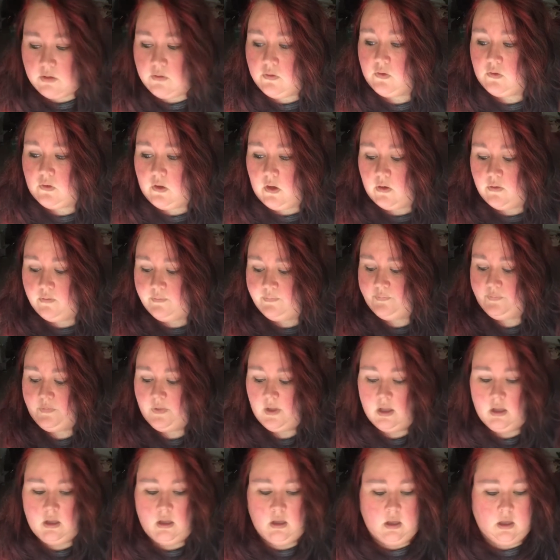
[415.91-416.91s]
So
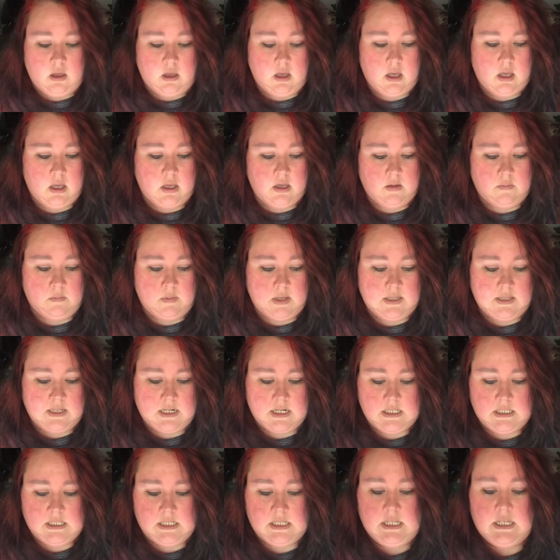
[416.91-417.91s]
and then
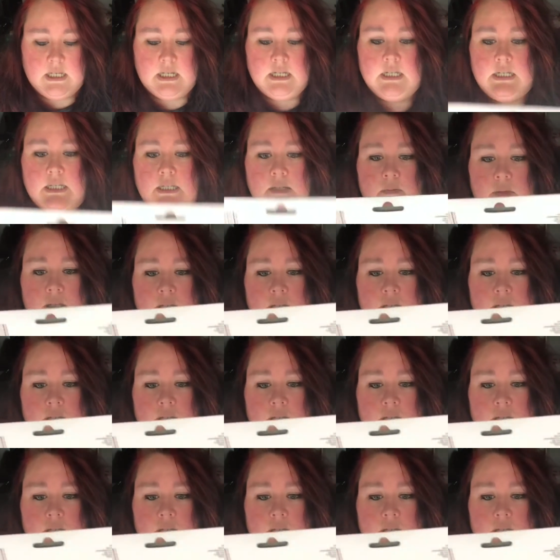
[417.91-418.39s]
I did get some of